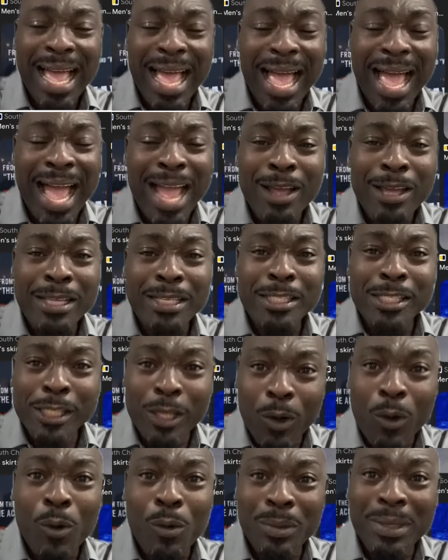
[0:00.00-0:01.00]
I
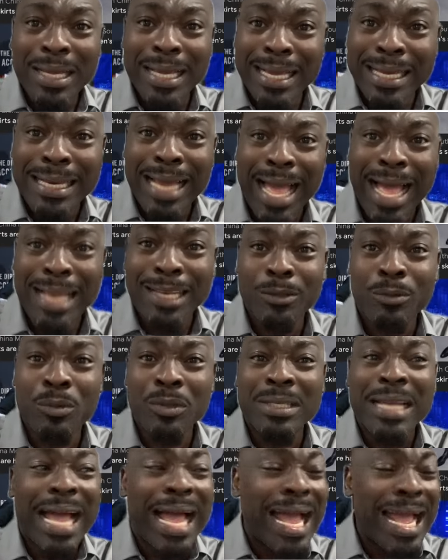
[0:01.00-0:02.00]
schooled in
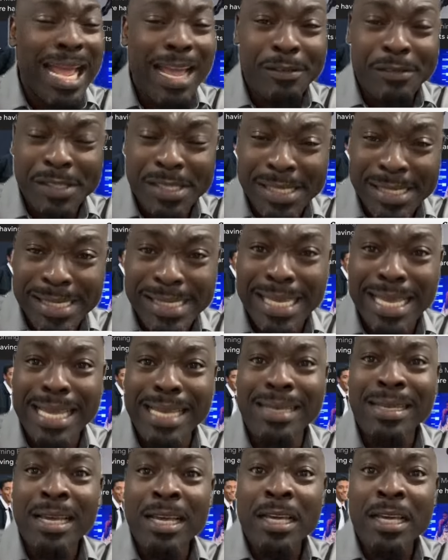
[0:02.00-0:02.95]
Hollywood. I have seen